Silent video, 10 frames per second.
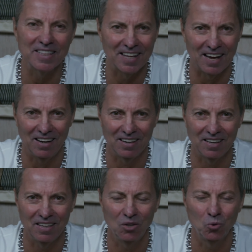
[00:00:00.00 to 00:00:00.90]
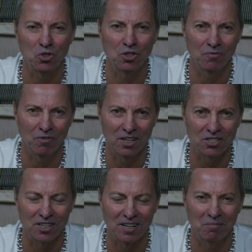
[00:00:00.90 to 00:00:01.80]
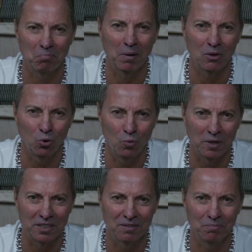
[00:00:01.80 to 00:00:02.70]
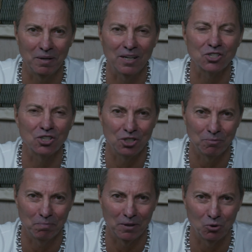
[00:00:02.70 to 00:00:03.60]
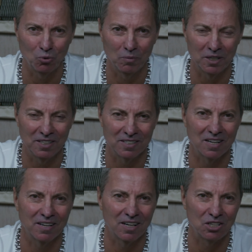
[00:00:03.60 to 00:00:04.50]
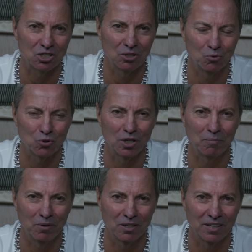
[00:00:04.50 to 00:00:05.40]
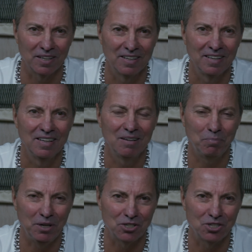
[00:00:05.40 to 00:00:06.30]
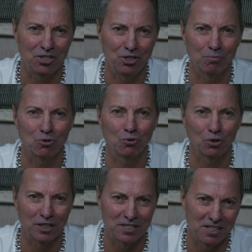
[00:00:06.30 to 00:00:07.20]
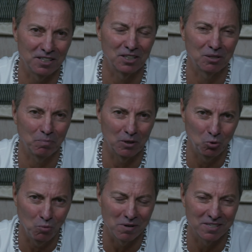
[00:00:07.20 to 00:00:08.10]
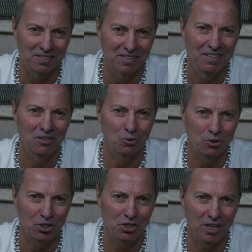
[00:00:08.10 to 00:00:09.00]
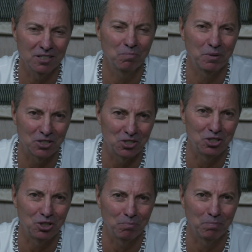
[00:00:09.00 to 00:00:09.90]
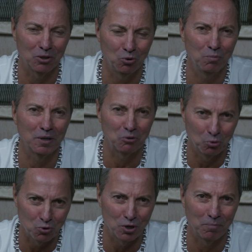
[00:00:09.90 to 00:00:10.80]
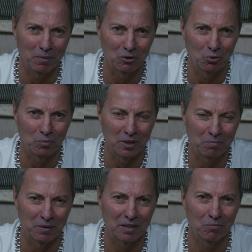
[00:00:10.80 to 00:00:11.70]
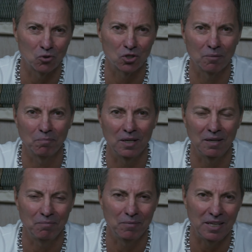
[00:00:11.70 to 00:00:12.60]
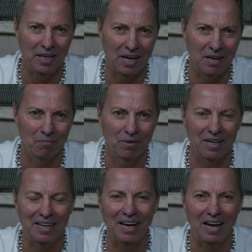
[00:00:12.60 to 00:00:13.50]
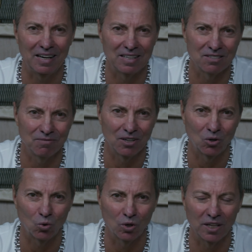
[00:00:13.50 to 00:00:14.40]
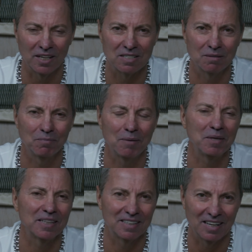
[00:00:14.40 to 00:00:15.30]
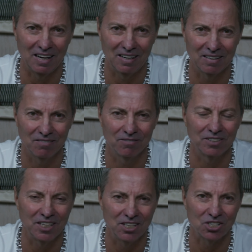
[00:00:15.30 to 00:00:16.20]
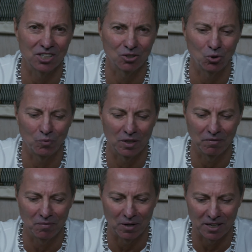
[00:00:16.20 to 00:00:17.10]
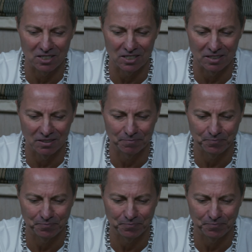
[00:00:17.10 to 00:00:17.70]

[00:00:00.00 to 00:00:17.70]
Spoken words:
and it's very important to think before you think. If before you had to think before you do something, now before you think, you need to think, because we are changing the reality around us instantly in the current new vibrations.